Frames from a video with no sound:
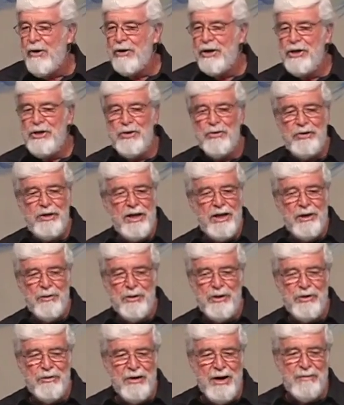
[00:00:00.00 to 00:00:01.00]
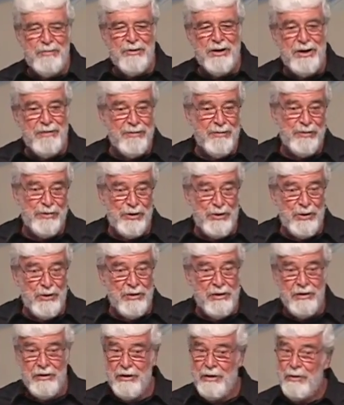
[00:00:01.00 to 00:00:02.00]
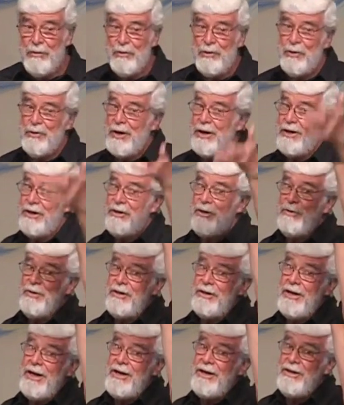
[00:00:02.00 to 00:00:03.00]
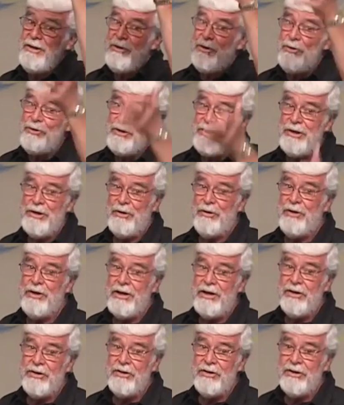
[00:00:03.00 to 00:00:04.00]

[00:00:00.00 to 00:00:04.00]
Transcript: can you tell when you're operating from soul? Well, you ain't doing any of those ego things.